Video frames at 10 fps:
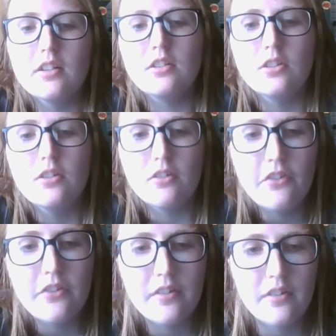on
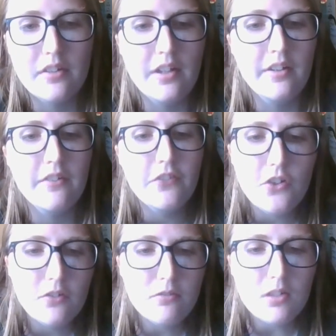ghosts. And if
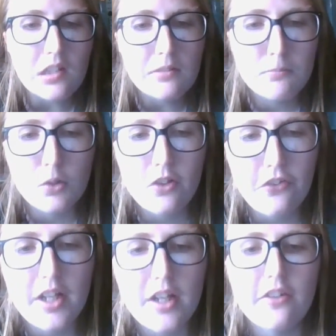you do want more
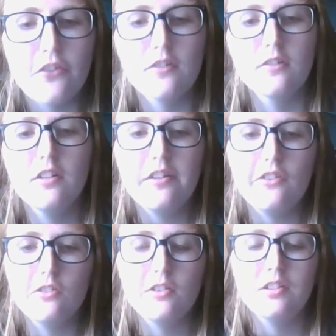scary
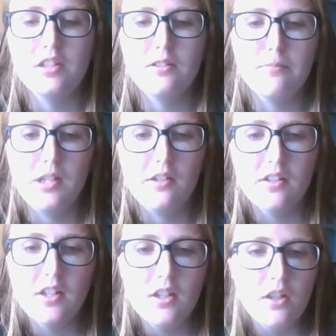stories, you can let
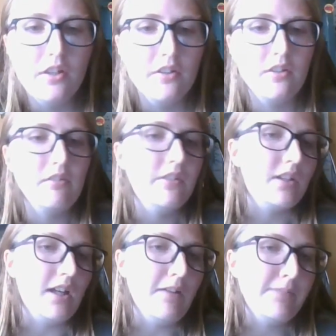me know in
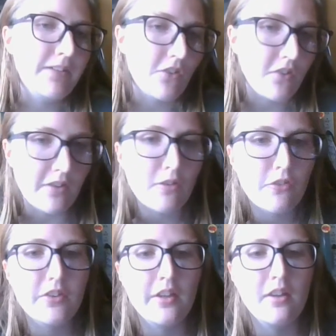the comments, because I
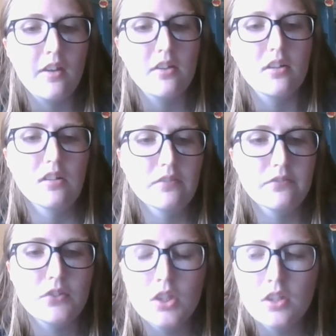was thinking of